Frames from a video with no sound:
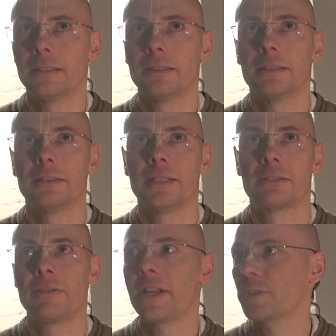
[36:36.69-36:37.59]
a
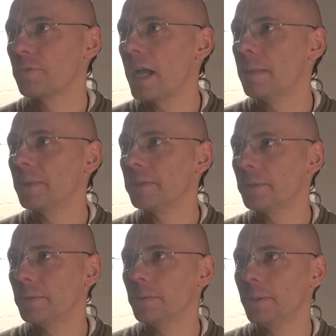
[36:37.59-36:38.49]
transcribe of the
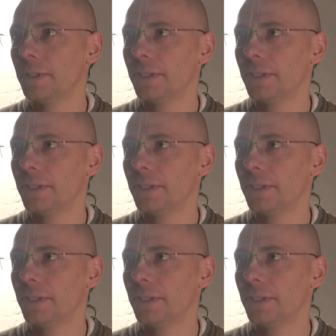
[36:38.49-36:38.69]
whole